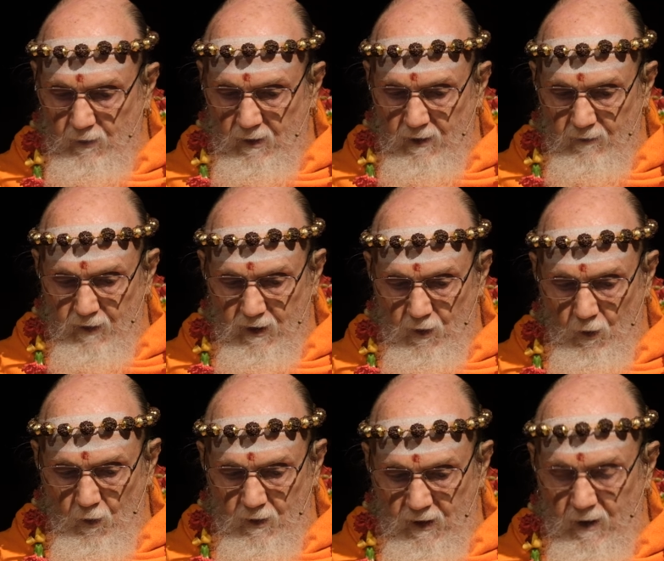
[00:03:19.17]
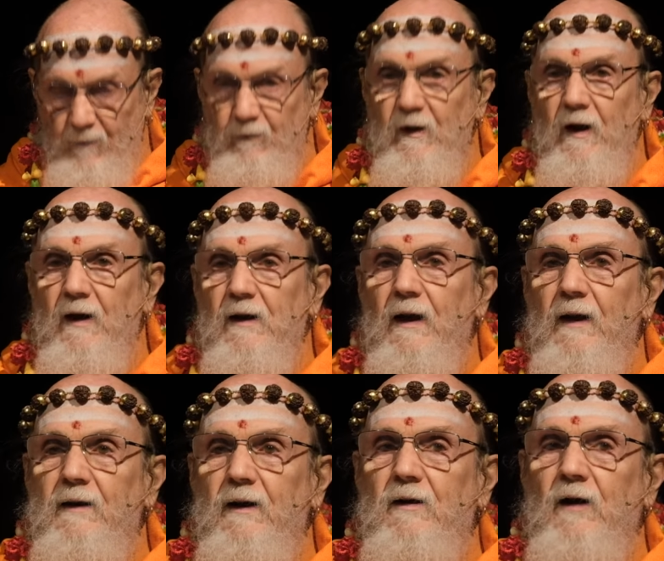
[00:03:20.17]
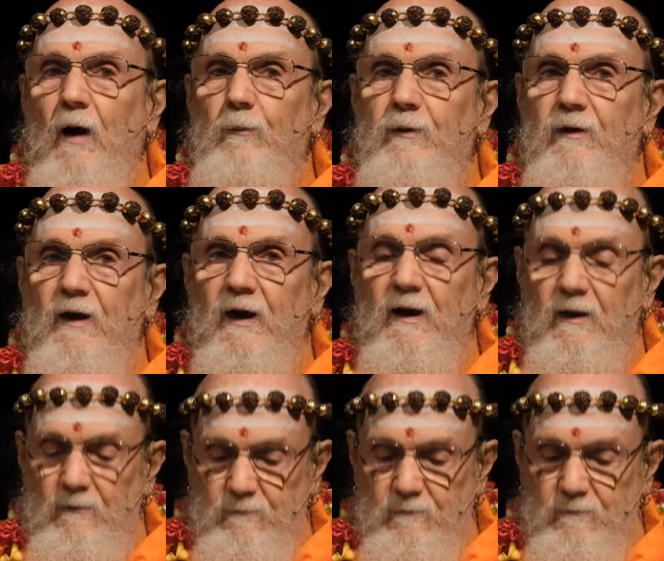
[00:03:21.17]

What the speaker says: of the yogi at the top of the head.